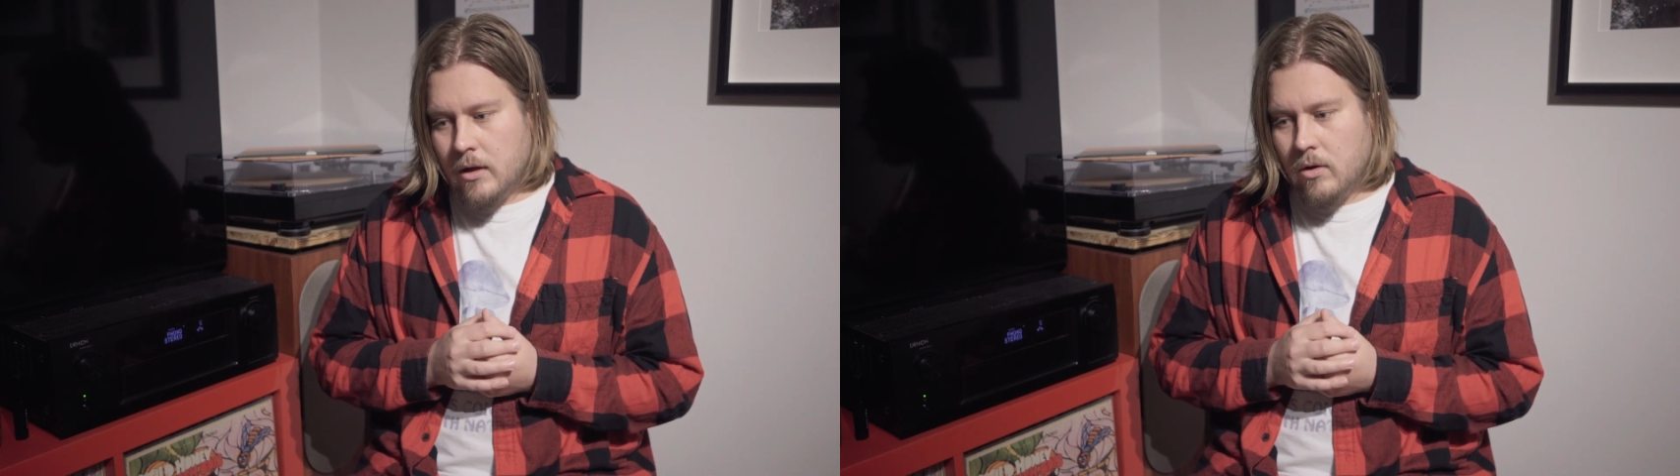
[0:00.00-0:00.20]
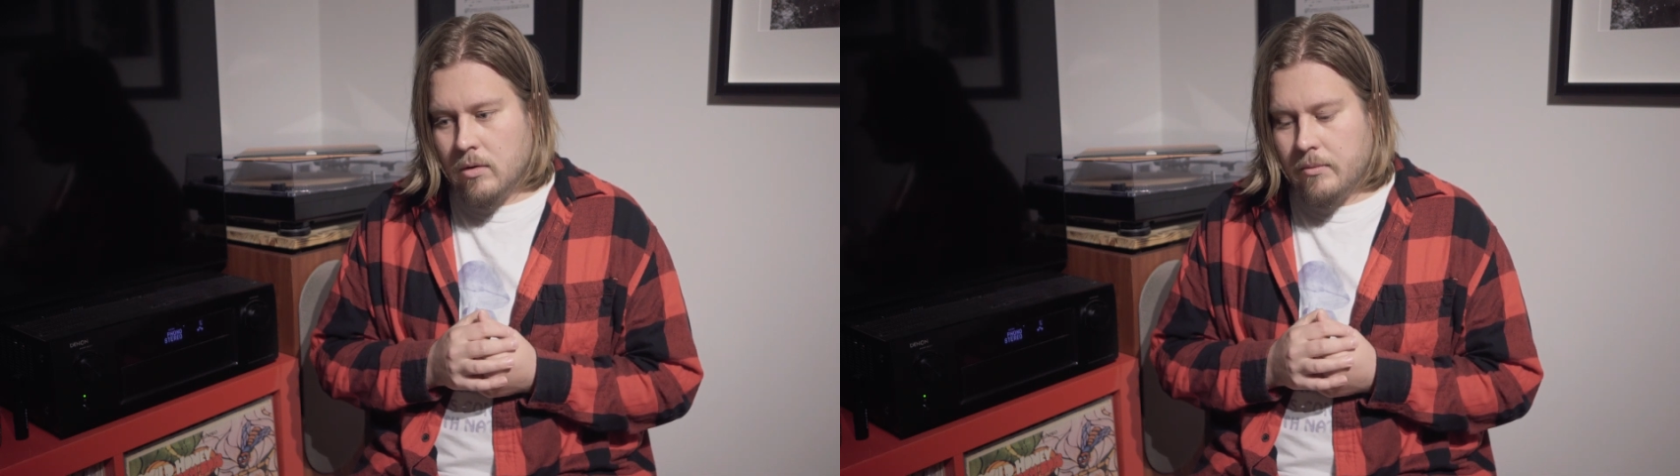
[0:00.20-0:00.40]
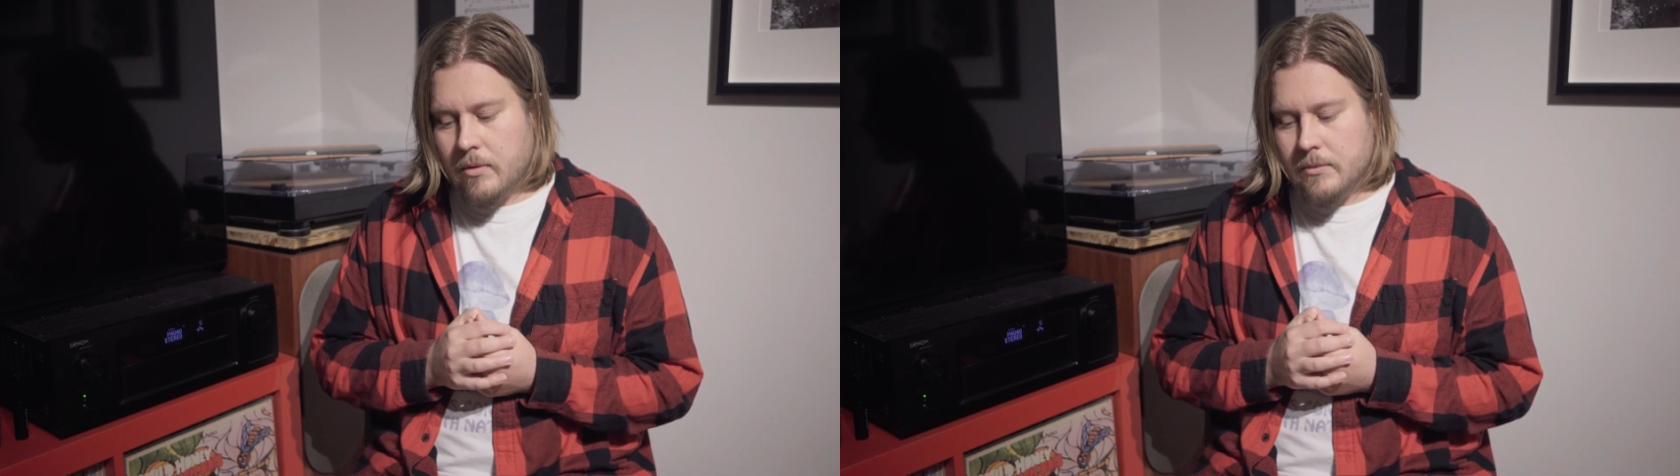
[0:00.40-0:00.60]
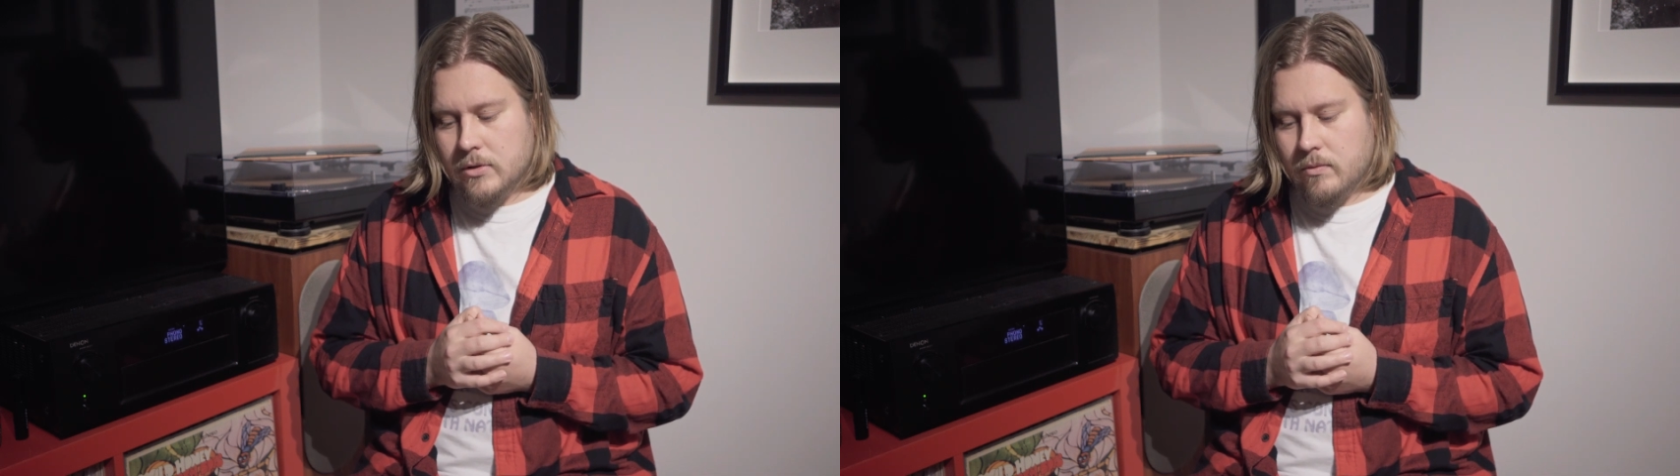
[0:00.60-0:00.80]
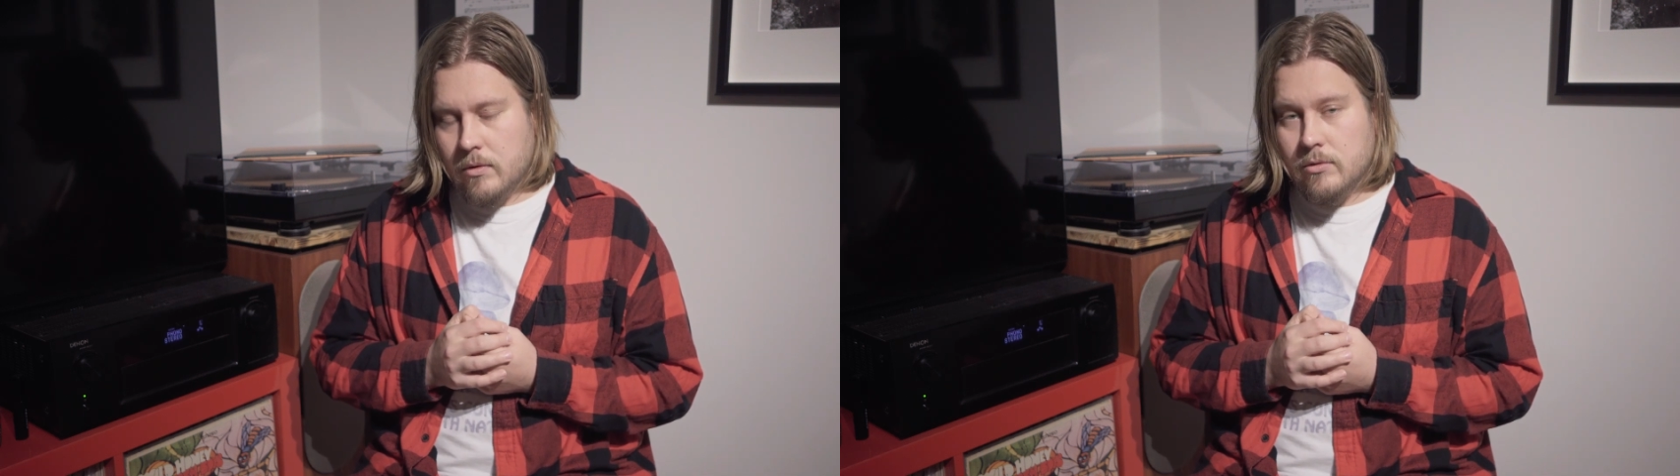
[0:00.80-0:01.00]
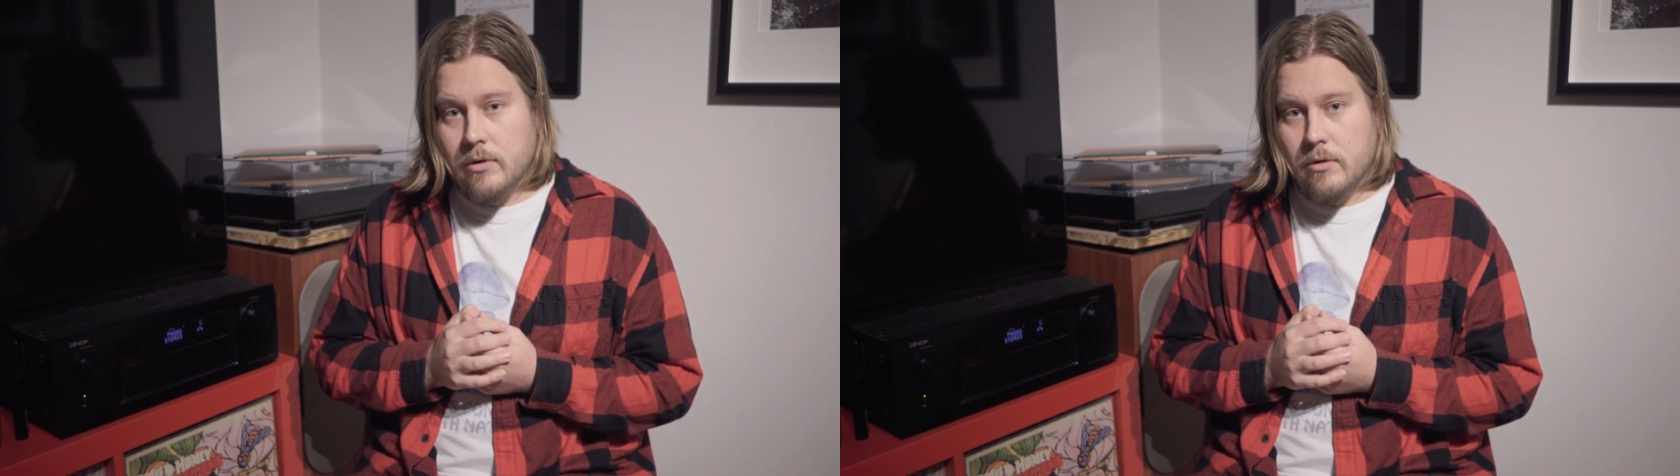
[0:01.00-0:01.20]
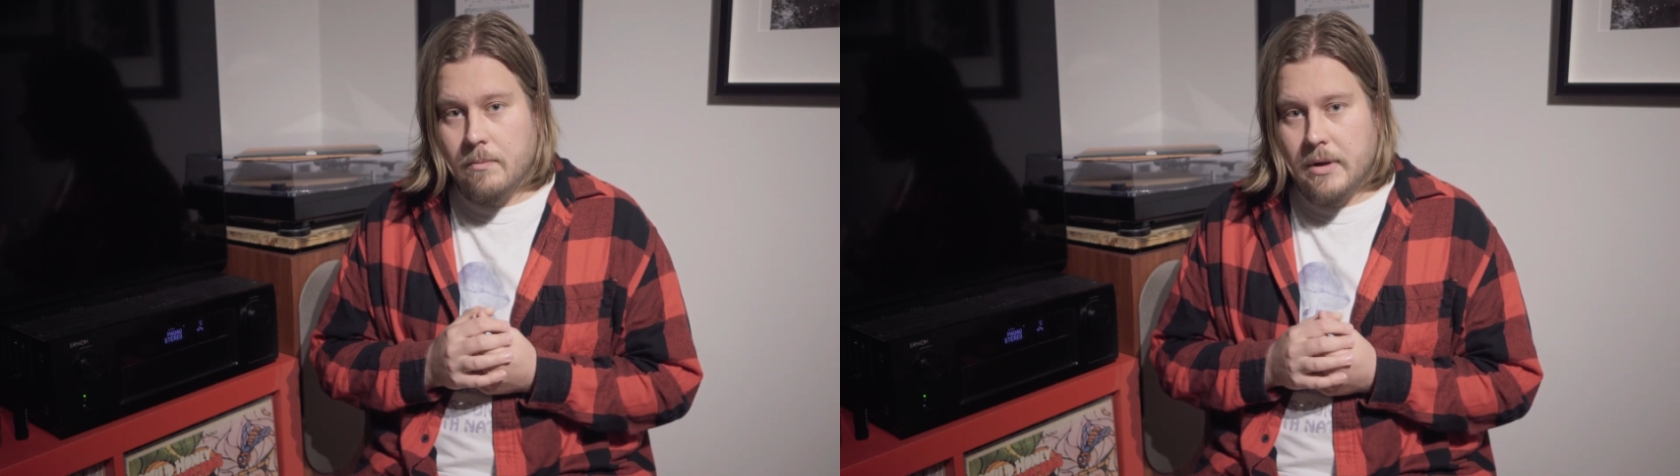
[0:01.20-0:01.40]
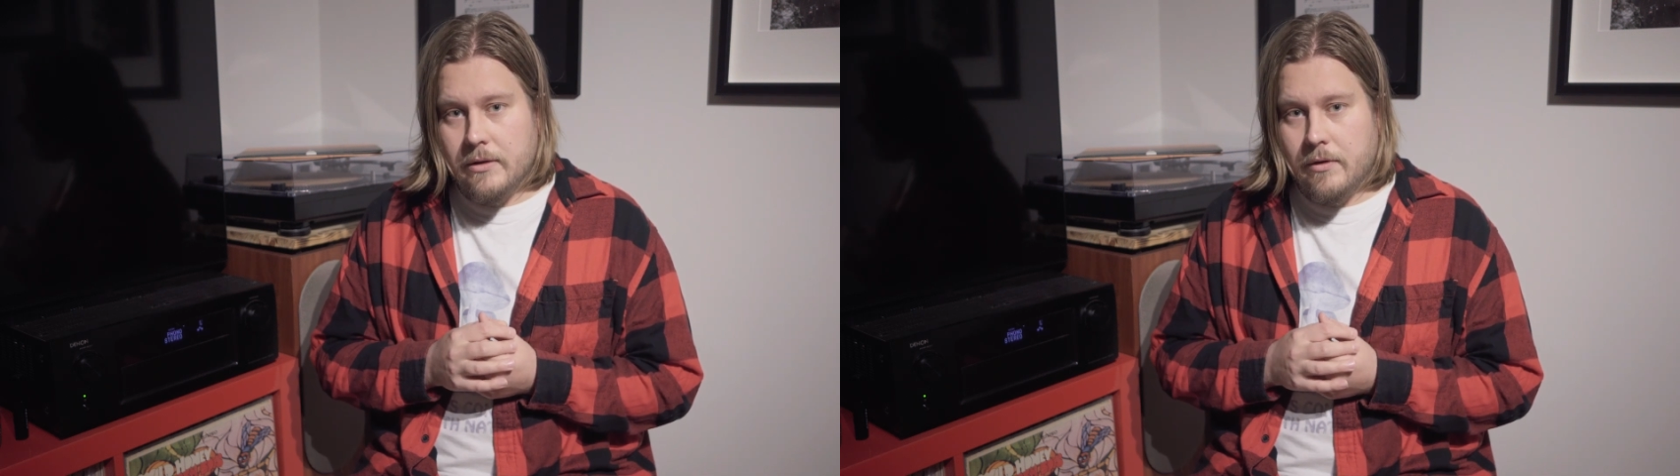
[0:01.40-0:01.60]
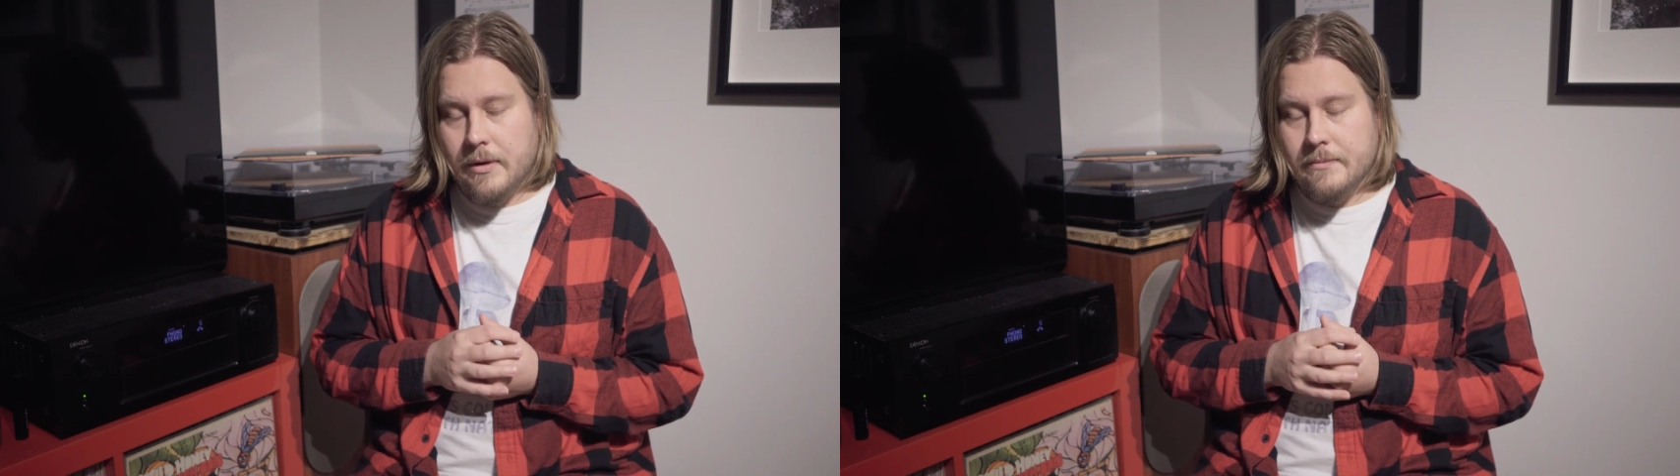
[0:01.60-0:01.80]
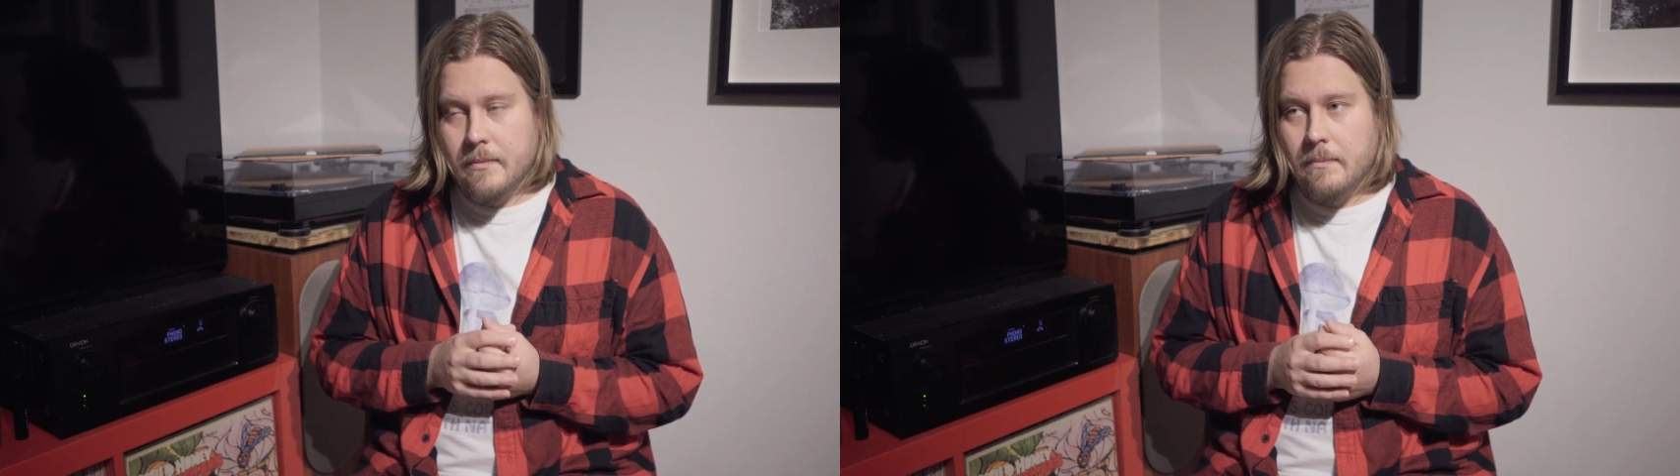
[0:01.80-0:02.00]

Long Promised Road documentary.